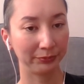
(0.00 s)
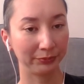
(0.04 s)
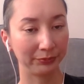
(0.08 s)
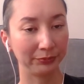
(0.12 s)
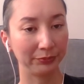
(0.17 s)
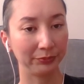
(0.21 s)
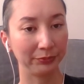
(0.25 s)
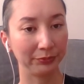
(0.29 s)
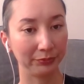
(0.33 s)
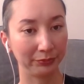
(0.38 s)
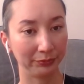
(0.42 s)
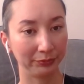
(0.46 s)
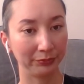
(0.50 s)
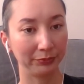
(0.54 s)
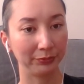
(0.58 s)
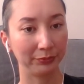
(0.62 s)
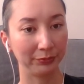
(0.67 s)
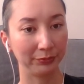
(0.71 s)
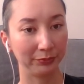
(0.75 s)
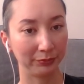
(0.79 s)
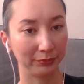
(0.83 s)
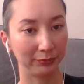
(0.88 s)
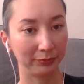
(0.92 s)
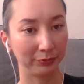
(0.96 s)

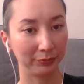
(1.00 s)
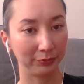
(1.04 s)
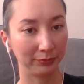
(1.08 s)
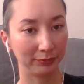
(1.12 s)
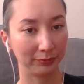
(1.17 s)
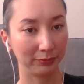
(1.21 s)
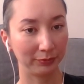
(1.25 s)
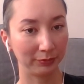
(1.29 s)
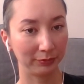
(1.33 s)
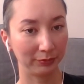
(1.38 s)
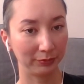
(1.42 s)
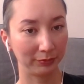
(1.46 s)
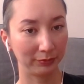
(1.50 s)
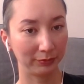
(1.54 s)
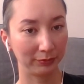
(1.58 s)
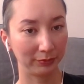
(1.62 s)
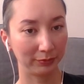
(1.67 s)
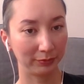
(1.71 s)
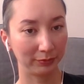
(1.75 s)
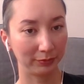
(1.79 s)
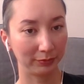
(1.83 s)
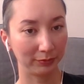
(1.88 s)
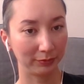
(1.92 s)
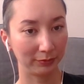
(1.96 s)

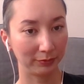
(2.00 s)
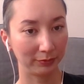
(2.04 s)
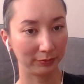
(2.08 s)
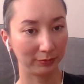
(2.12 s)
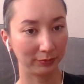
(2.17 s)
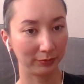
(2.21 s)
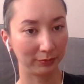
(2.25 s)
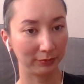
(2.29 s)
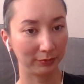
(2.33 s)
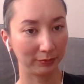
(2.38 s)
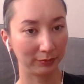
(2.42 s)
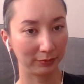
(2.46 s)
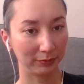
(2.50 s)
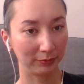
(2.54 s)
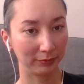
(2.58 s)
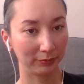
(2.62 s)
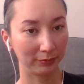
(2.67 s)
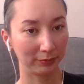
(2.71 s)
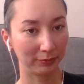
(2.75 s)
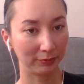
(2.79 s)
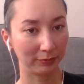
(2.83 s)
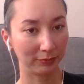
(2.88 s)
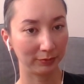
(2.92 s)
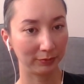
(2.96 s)

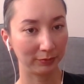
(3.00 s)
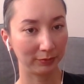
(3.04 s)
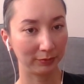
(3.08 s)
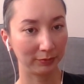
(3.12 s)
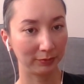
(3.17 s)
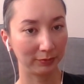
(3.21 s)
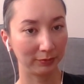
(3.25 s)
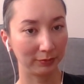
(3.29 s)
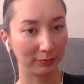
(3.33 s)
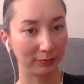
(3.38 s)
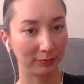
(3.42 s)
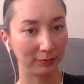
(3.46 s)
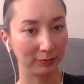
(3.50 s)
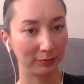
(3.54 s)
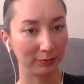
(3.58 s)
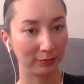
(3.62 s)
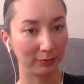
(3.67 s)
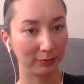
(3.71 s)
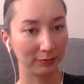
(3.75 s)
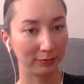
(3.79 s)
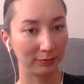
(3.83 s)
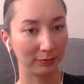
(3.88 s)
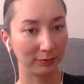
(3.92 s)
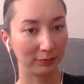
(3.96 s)

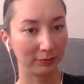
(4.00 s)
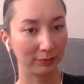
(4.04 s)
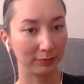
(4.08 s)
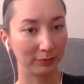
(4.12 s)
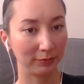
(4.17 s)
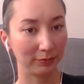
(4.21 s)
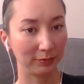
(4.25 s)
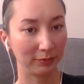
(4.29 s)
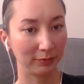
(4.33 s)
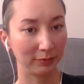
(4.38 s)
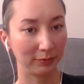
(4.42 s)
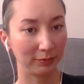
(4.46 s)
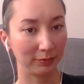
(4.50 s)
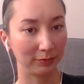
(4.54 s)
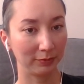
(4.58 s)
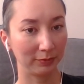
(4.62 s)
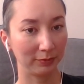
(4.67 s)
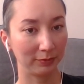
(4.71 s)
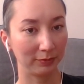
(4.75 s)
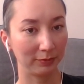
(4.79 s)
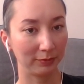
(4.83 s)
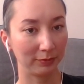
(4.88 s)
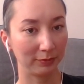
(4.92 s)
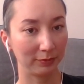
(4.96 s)

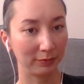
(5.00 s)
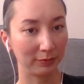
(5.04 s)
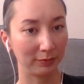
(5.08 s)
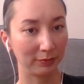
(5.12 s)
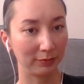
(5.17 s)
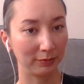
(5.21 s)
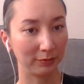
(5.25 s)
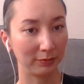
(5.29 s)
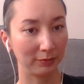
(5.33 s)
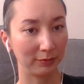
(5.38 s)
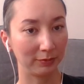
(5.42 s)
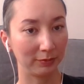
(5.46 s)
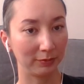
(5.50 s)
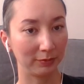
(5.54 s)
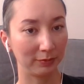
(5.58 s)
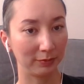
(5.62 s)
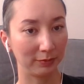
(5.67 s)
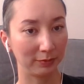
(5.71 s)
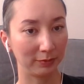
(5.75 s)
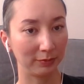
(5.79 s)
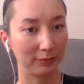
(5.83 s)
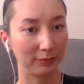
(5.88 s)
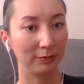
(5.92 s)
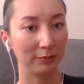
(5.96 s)

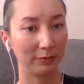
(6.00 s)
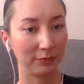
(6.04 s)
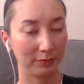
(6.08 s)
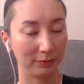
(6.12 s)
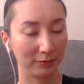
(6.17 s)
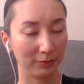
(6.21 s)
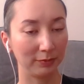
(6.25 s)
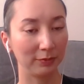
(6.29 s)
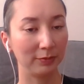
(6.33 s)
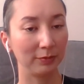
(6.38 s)
(silent)